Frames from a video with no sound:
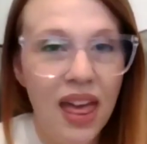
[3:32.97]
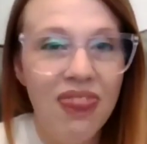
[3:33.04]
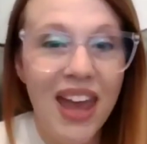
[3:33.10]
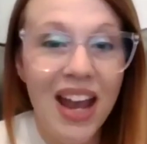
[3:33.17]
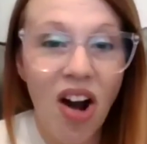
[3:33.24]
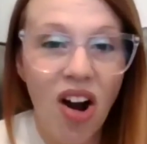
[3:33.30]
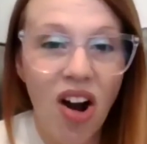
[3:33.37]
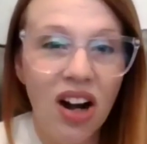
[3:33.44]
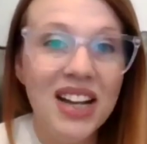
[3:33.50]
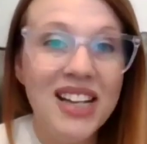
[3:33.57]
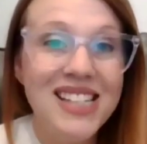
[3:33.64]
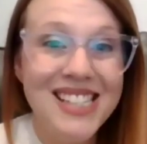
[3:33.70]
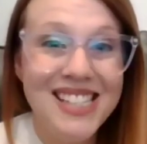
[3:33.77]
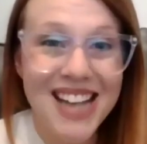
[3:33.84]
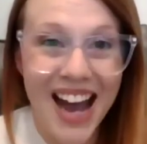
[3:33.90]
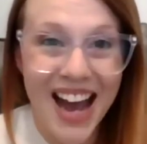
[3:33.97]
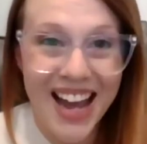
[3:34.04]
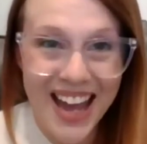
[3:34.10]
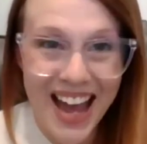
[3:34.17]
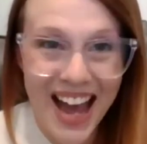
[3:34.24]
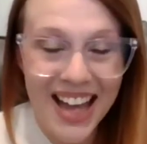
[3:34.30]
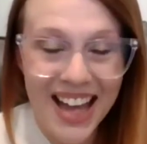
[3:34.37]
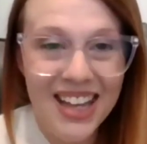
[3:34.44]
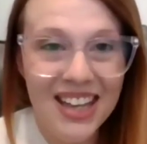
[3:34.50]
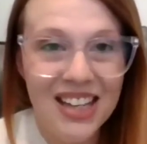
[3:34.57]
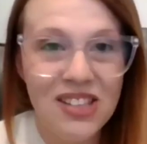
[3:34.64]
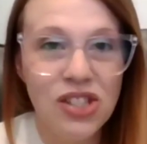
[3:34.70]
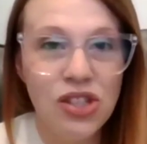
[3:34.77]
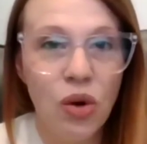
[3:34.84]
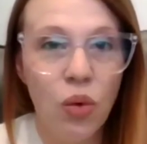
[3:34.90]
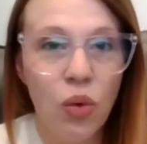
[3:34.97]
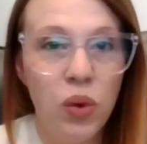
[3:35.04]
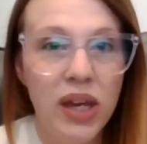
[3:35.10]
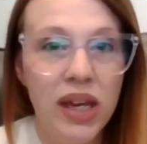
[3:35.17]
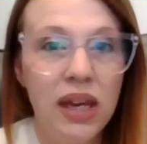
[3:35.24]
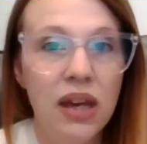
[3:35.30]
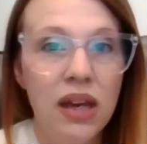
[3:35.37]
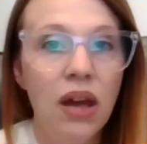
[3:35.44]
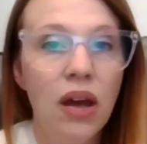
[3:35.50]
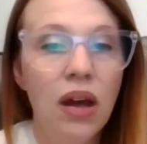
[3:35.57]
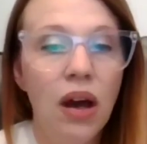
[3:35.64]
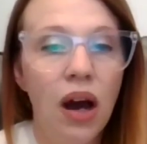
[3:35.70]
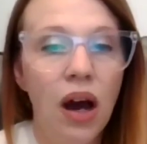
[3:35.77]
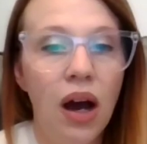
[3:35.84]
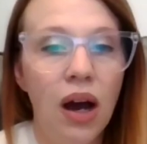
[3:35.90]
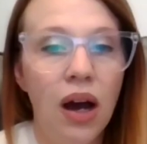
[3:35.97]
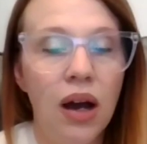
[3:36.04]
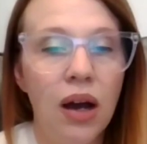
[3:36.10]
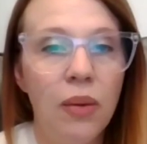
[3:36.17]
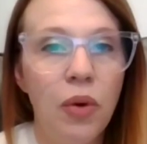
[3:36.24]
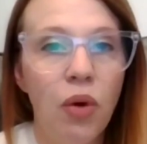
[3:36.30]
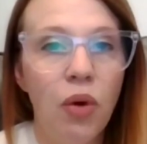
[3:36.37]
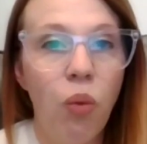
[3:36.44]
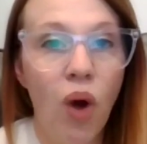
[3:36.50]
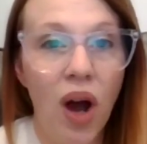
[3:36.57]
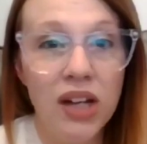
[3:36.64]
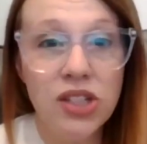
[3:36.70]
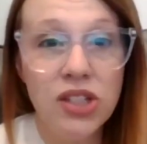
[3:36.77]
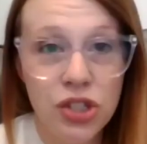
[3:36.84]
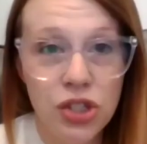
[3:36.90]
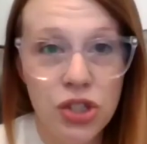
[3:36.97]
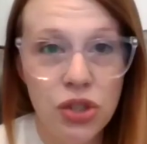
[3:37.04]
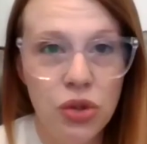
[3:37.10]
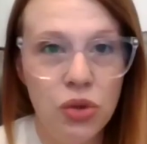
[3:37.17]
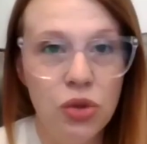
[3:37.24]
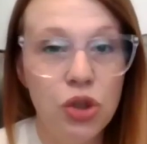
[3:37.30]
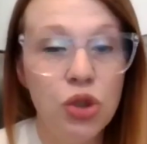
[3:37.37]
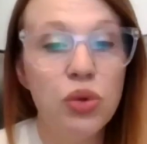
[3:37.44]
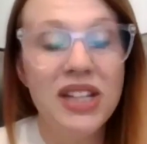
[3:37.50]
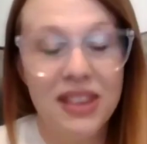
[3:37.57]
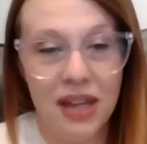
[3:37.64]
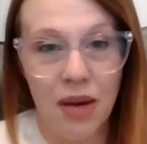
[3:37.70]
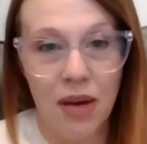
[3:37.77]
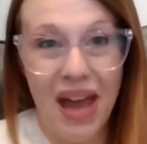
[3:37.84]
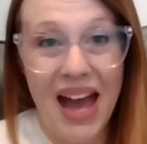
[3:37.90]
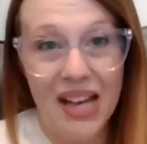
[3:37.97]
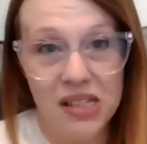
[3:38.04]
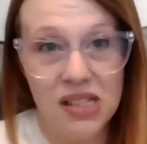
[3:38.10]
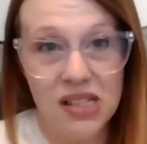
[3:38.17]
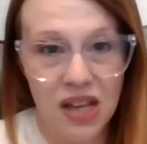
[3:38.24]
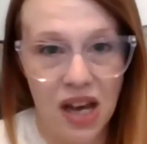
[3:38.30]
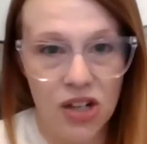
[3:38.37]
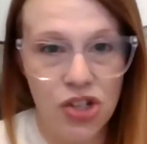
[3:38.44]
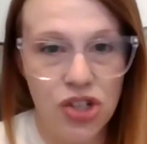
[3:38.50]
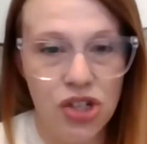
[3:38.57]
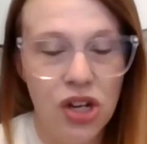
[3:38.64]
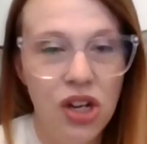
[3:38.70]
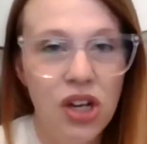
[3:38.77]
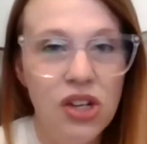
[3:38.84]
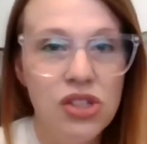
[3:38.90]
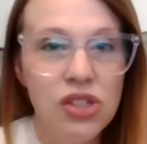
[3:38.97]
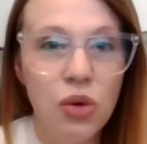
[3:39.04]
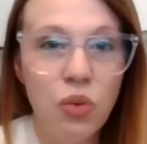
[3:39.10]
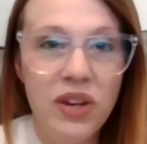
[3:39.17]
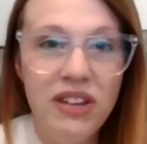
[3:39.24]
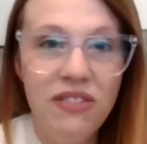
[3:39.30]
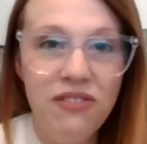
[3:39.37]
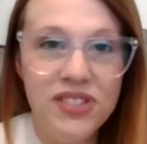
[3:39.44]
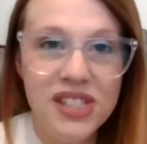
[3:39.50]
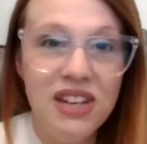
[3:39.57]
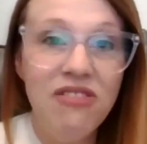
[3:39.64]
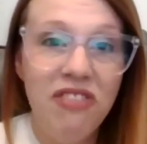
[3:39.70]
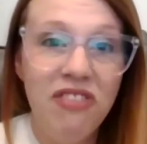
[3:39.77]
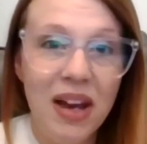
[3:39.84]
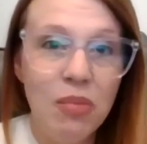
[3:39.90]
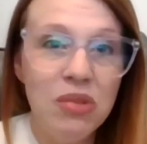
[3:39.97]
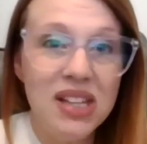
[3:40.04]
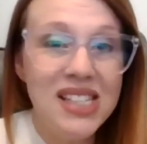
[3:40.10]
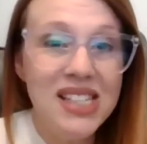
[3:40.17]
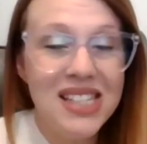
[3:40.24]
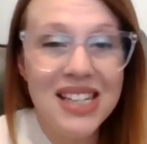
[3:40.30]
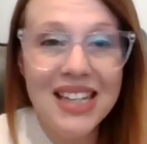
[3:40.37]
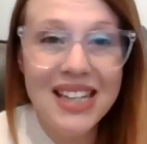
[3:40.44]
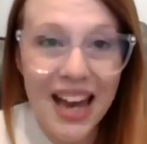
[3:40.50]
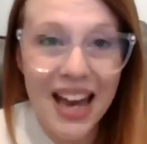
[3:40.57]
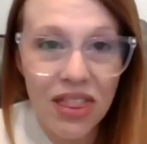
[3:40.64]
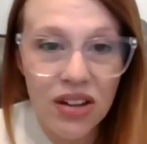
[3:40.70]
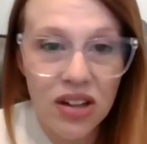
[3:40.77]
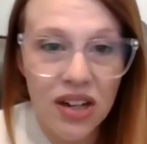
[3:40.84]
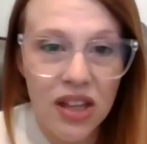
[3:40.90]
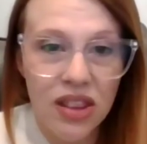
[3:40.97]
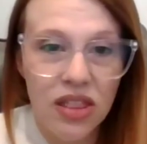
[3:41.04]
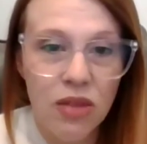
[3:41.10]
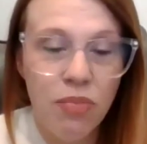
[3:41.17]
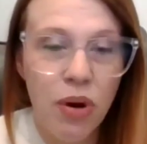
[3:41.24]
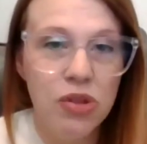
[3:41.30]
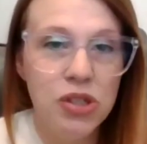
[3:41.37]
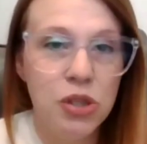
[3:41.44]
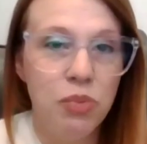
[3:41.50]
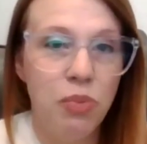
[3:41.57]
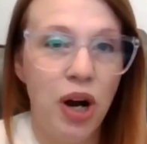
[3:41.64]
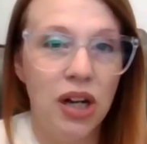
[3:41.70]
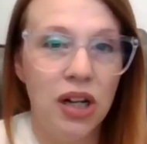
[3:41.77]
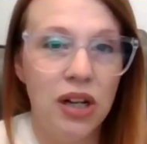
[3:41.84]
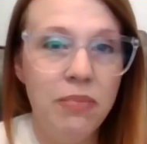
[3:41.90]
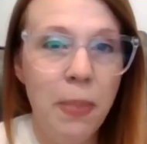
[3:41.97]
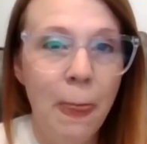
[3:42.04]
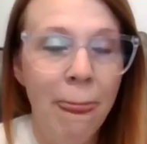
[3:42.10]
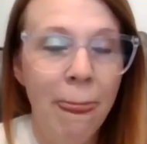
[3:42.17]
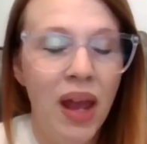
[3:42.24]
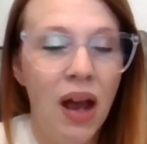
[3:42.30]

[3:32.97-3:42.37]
They are a dyad, and so we want to treat them as such. So we see families together in the postpartum.